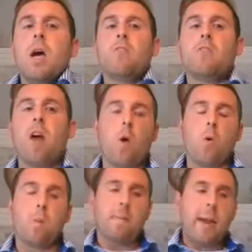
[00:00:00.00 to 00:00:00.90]

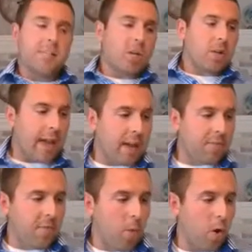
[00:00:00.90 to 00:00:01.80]
So, major
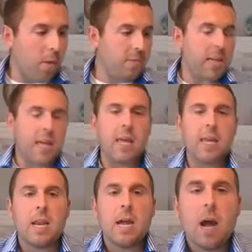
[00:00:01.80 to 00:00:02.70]
landforms
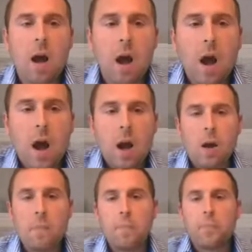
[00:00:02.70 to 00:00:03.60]
in
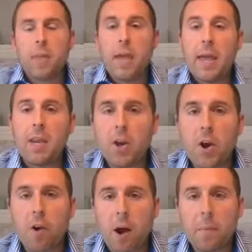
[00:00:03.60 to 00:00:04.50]

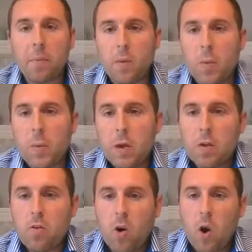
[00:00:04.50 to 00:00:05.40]
Europe.
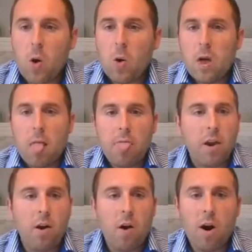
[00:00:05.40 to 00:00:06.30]
So
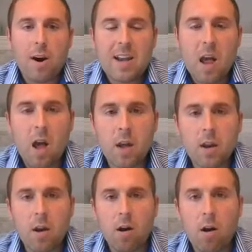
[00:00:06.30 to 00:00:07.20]
there are a
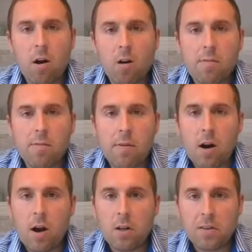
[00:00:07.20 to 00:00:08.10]
ton of
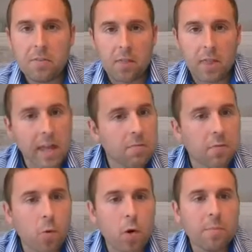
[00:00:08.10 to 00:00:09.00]
different
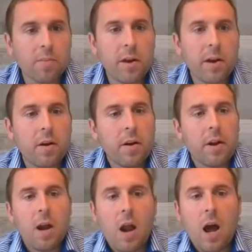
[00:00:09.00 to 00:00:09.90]
landforms there.
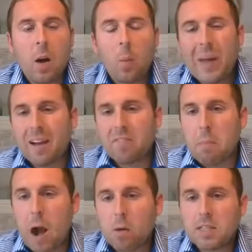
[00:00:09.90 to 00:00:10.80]
We have
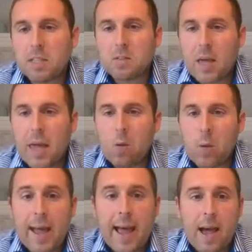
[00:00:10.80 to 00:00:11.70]
mountains. Okay,
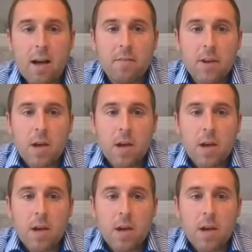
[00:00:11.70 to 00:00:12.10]
we have